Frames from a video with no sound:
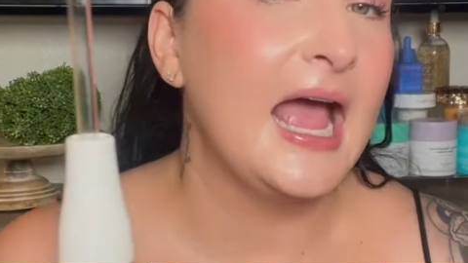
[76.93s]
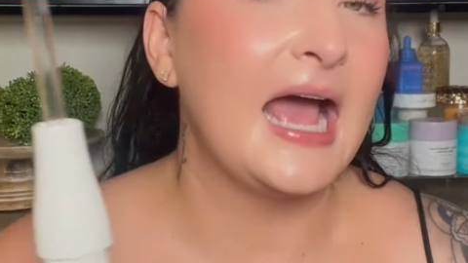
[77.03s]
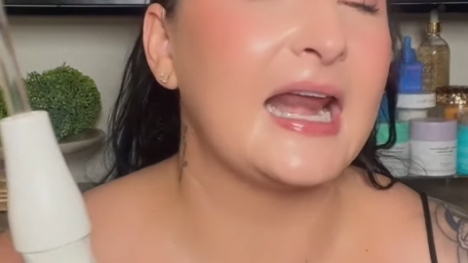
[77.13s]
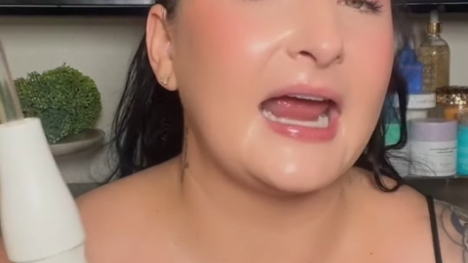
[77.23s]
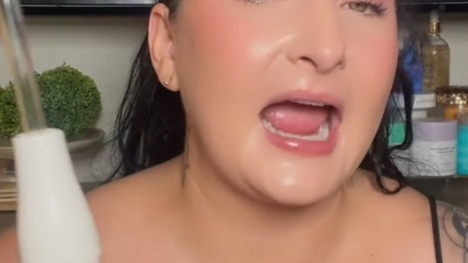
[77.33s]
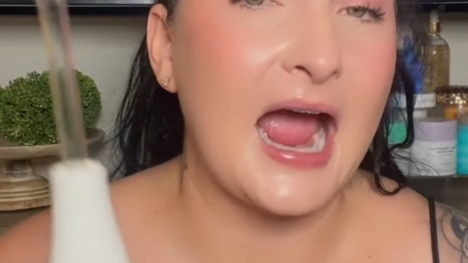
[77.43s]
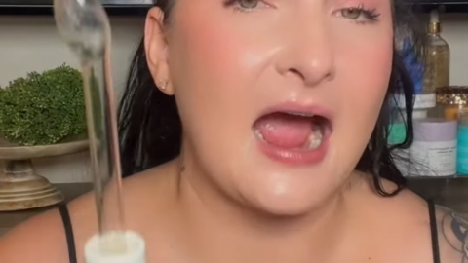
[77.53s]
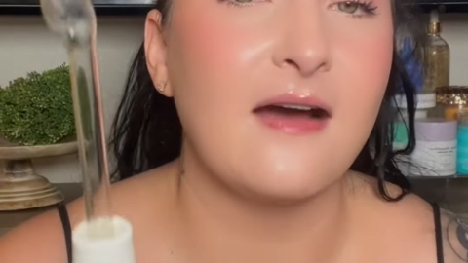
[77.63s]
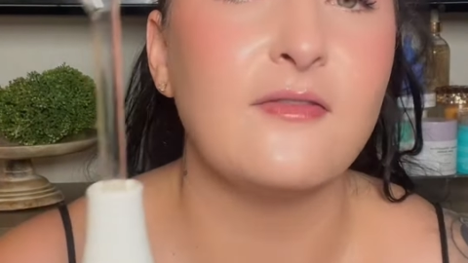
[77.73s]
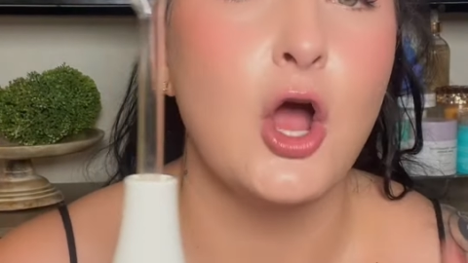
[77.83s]
And I
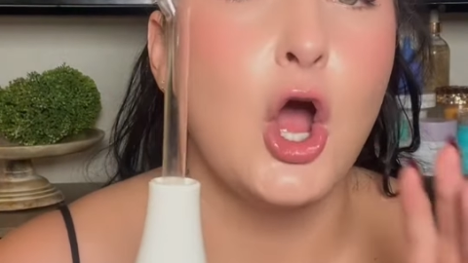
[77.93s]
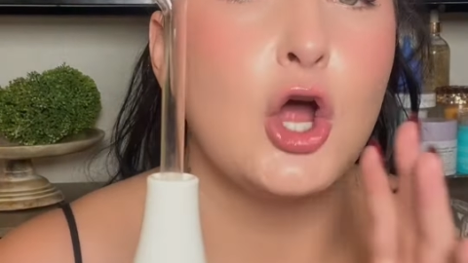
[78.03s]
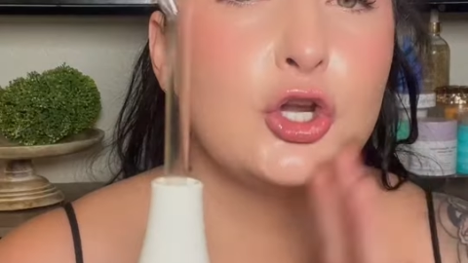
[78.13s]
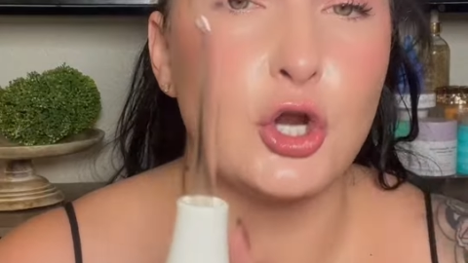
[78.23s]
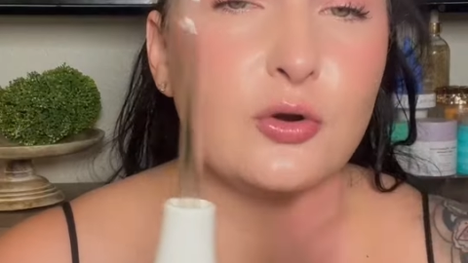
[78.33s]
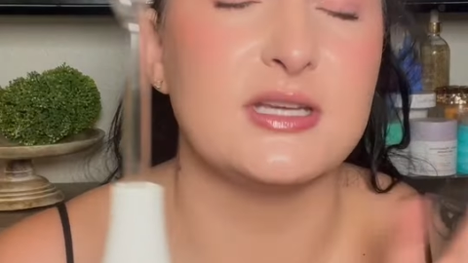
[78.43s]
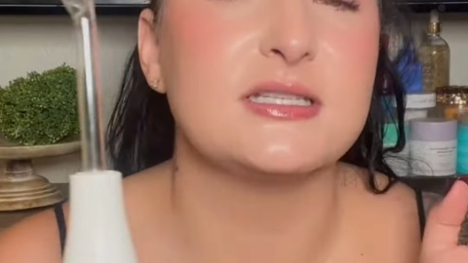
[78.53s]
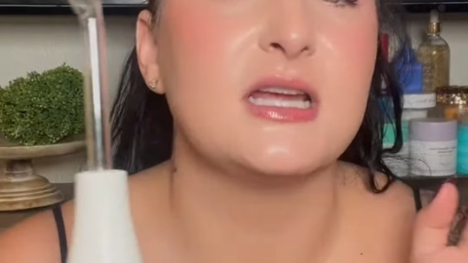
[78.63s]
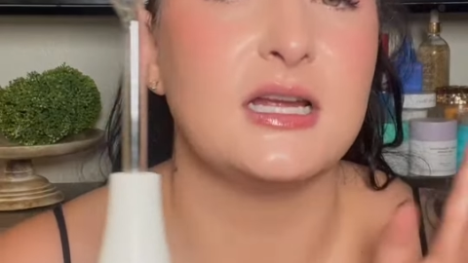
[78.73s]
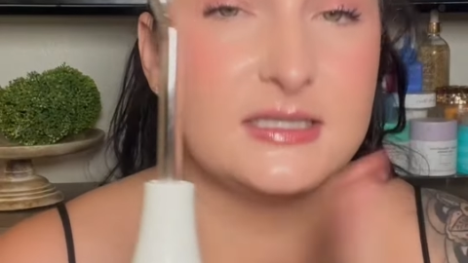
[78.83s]
have
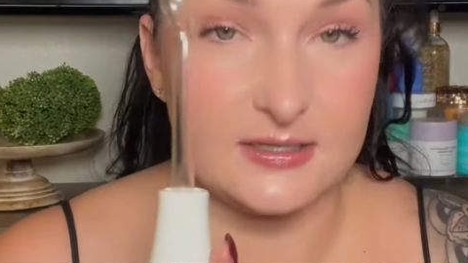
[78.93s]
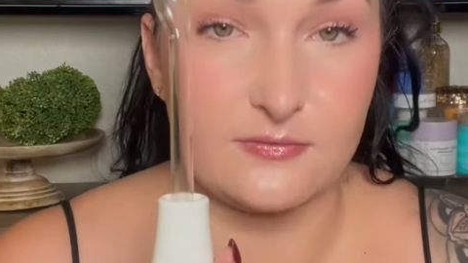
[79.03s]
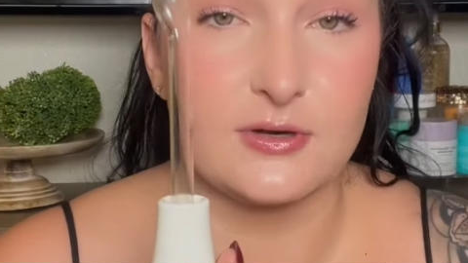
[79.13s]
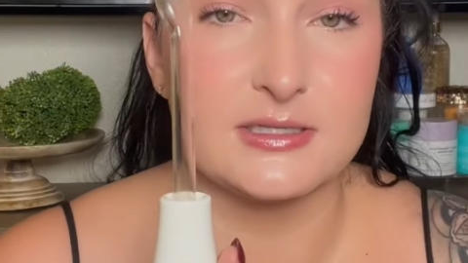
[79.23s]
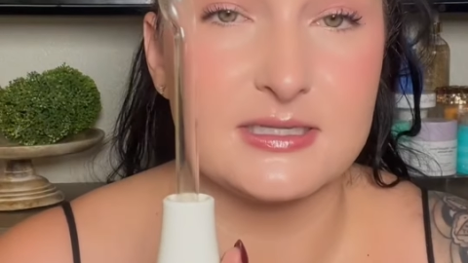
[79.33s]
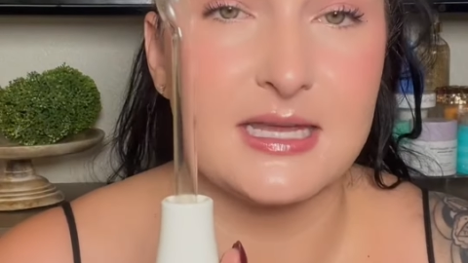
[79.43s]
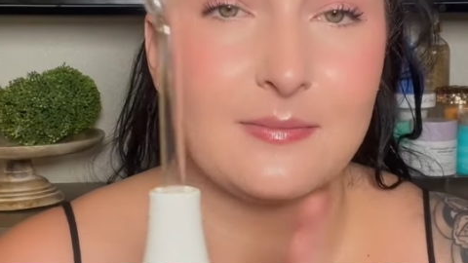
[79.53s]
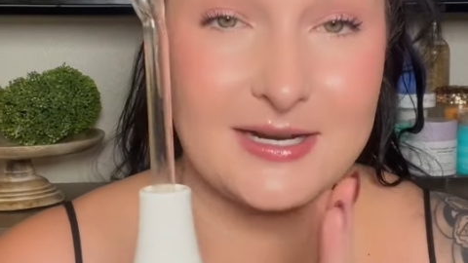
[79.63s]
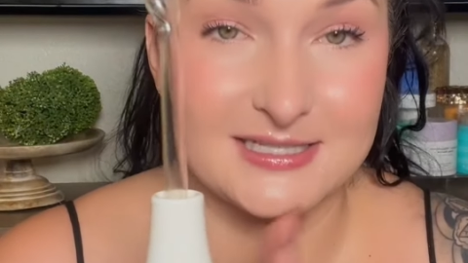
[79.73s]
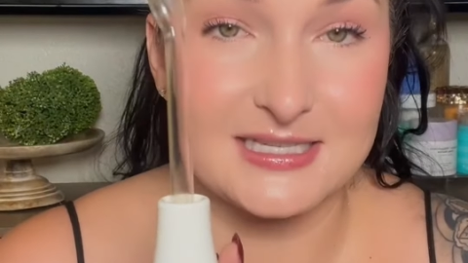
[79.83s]
noticed a difference in
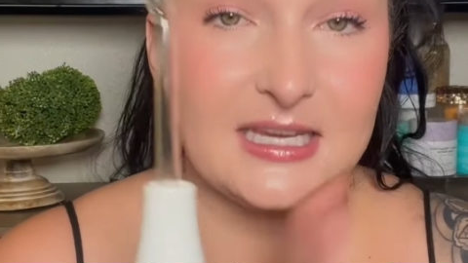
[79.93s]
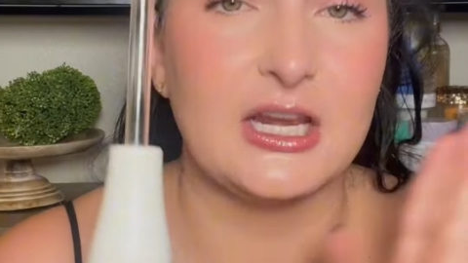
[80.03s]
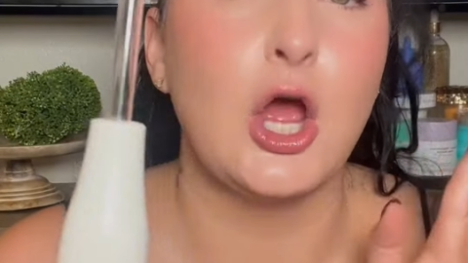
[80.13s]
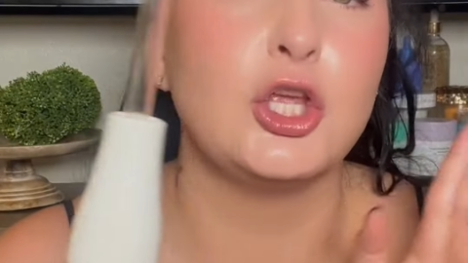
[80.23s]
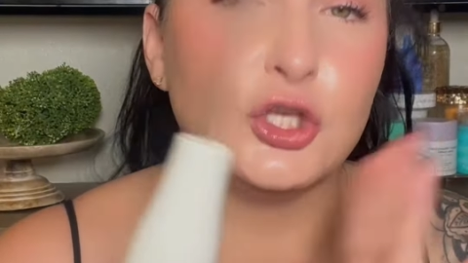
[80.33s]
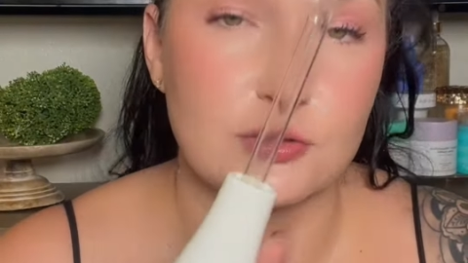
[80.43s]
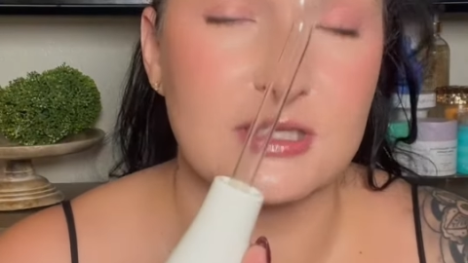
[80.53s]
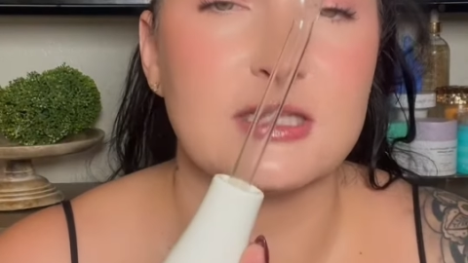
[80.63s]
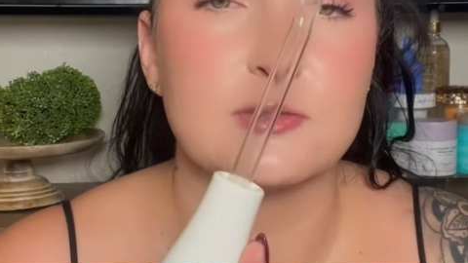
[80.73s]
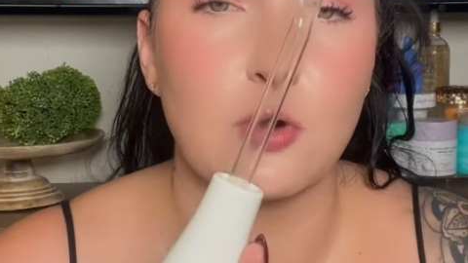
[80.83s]
my skin using
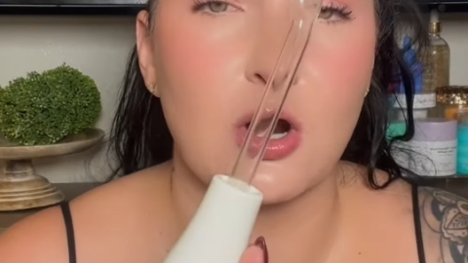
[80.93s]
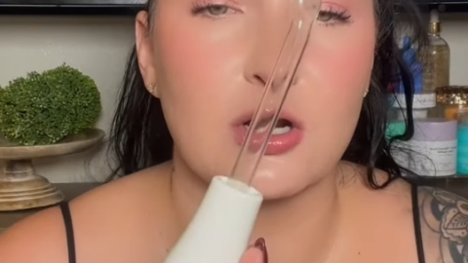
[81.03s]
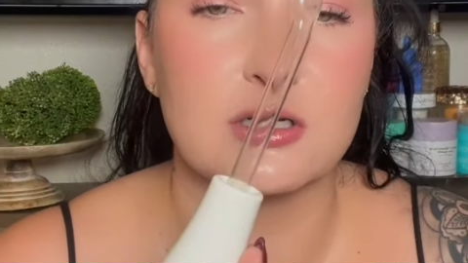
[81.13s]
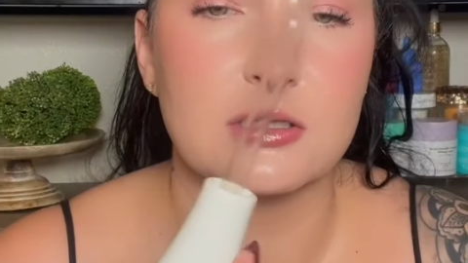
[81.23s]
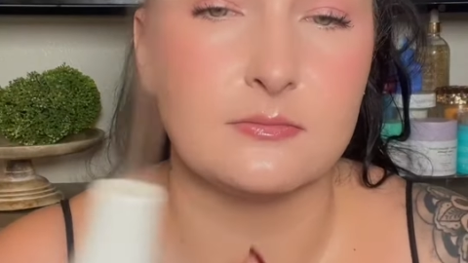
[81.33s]
this product.